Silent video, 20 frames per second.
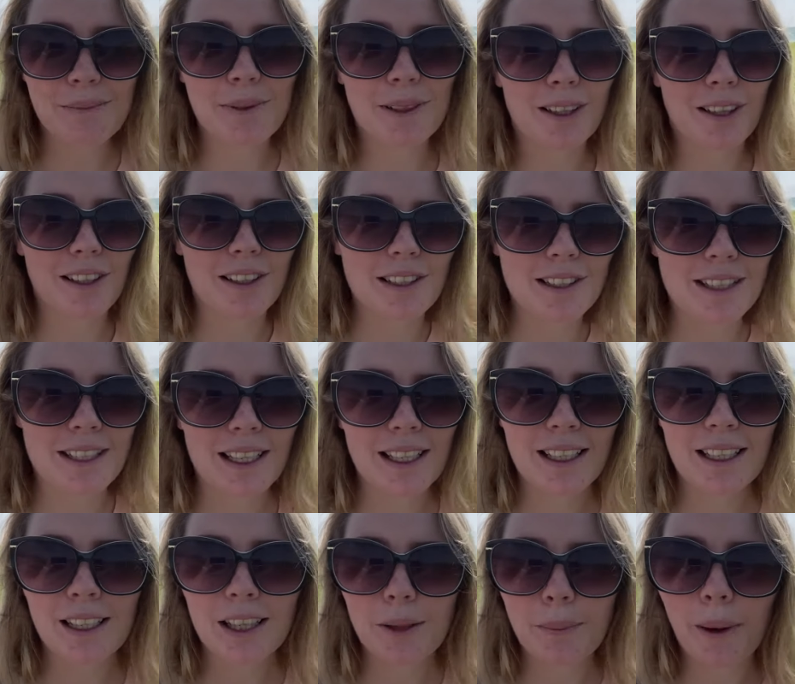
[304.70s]
because
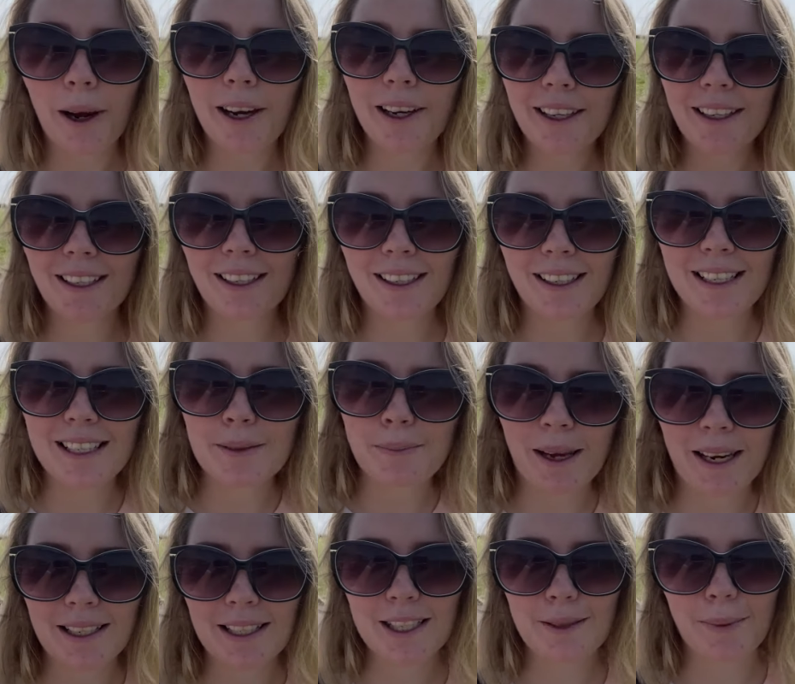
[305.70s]
the parking is
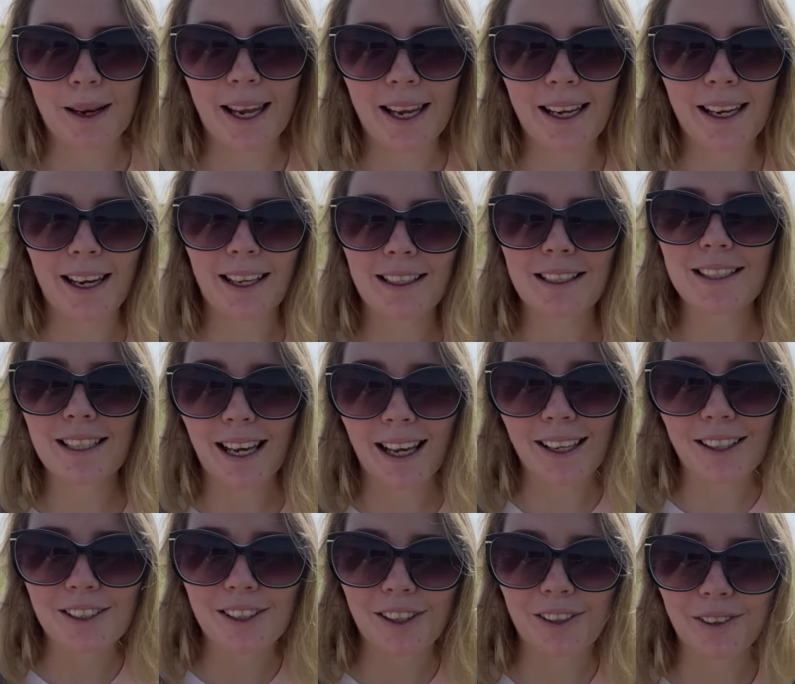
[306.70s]
pay and display and it's
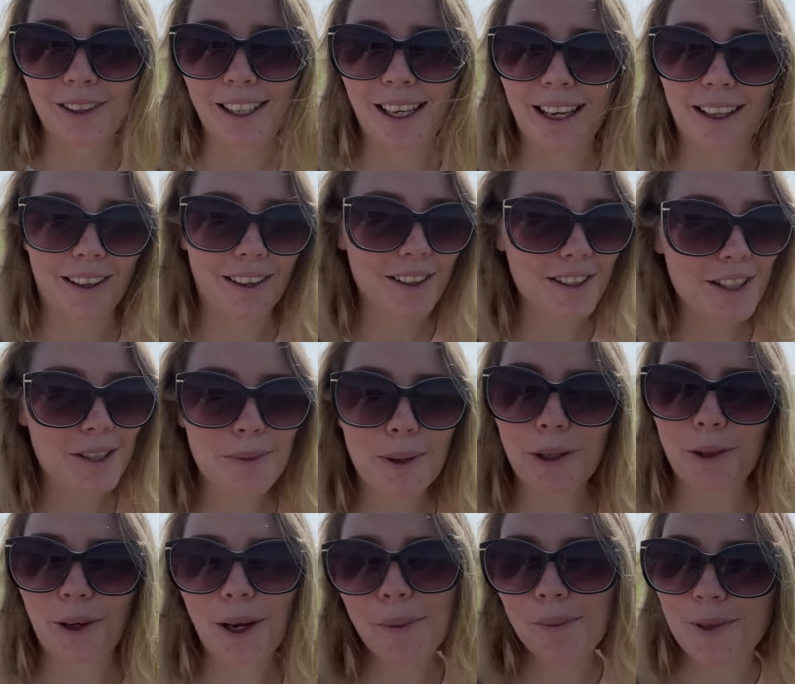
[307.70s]
cash only and also my
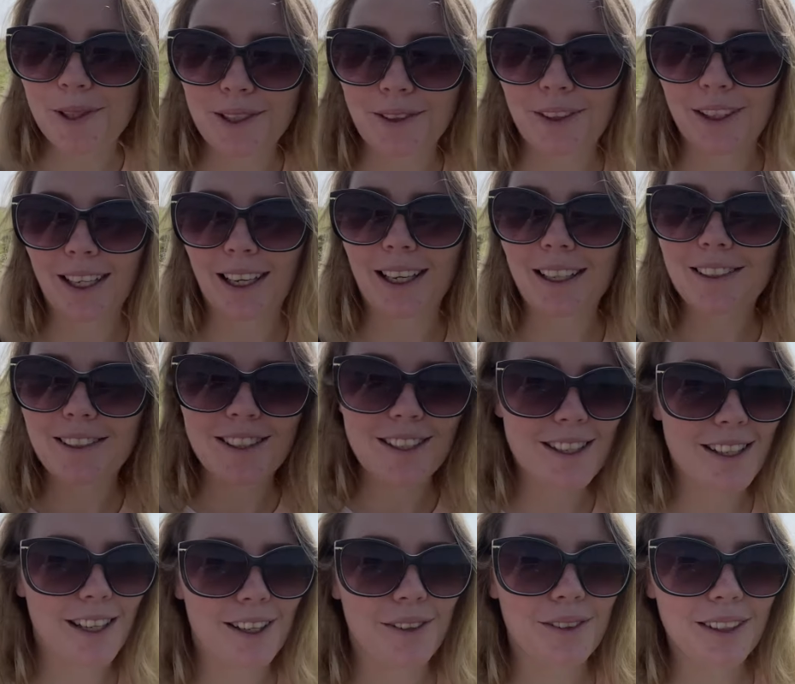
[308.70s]
crap was only cash,
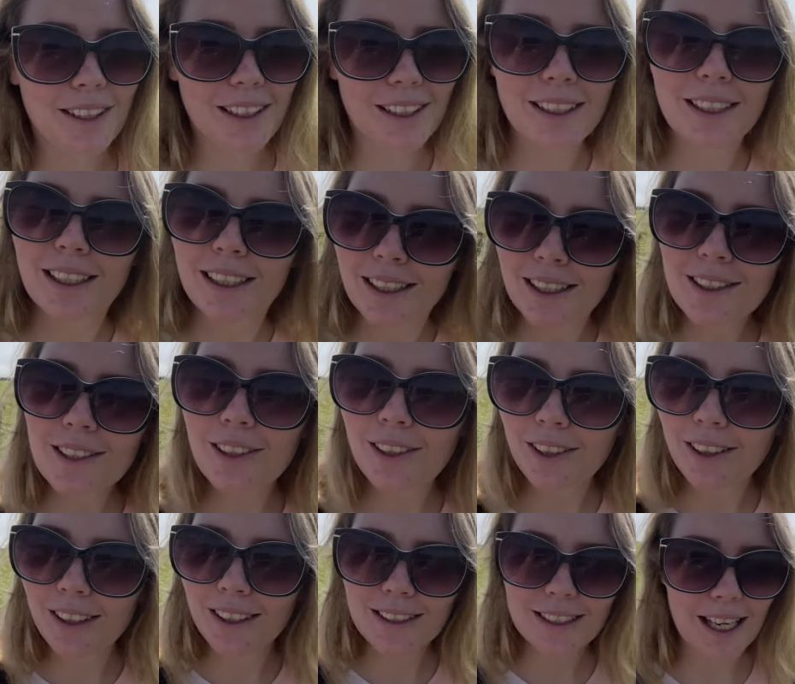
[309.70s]
so it's a
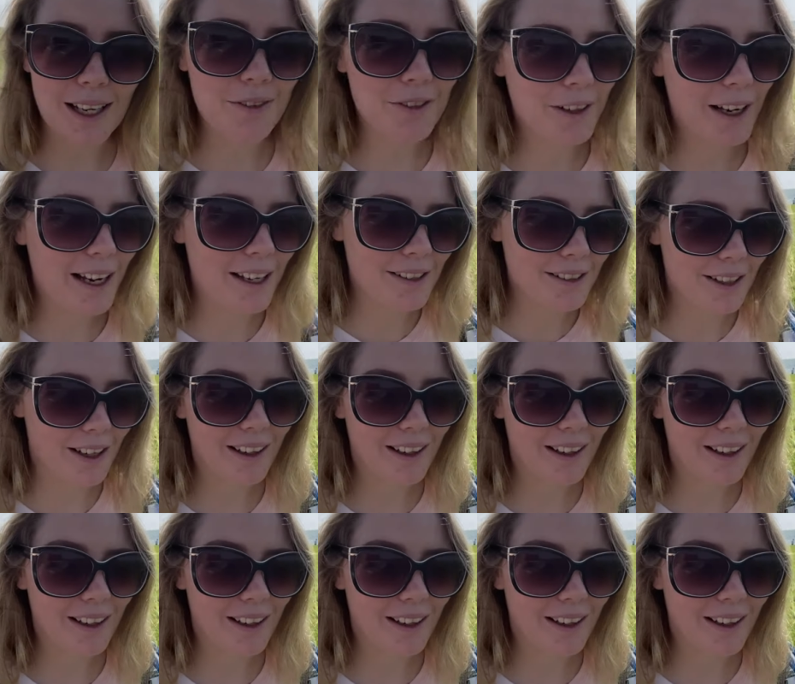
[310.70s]
good thing to have around.